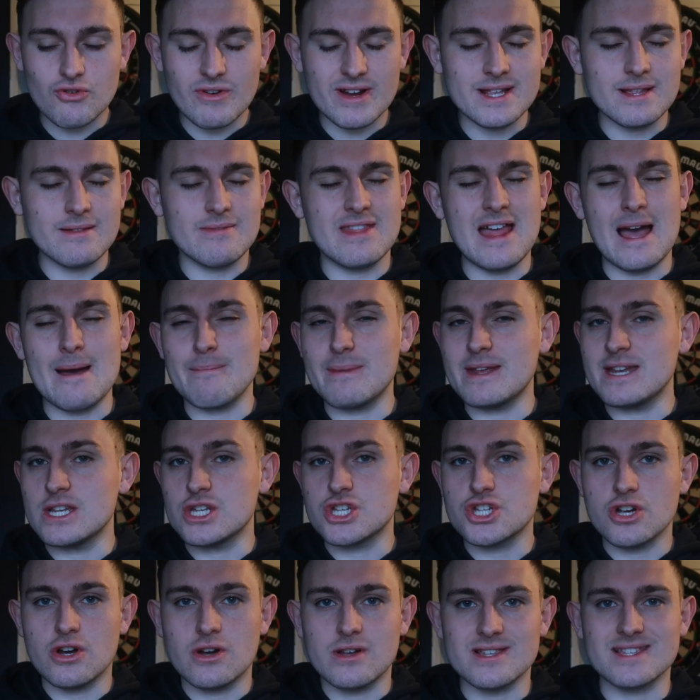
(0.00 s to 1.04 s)
create that many
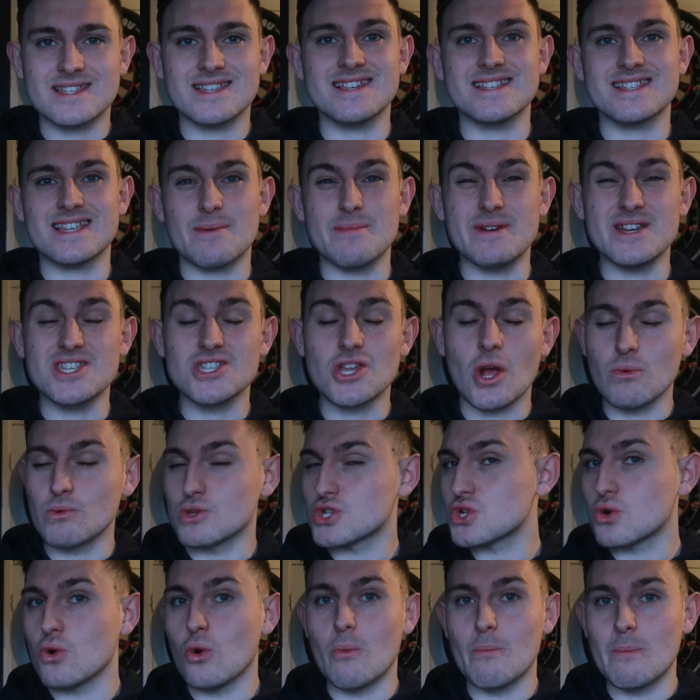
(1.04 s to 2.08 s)
chances and we
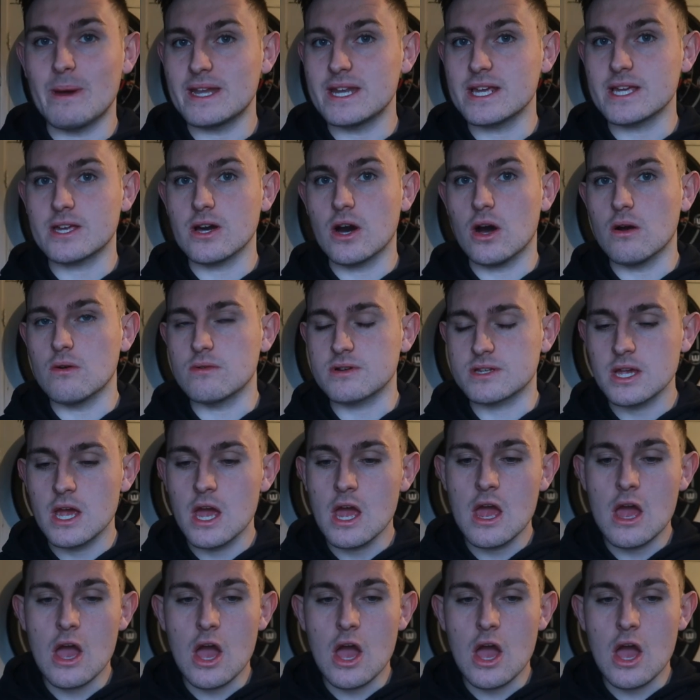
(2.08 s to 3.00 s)
don't score many goals.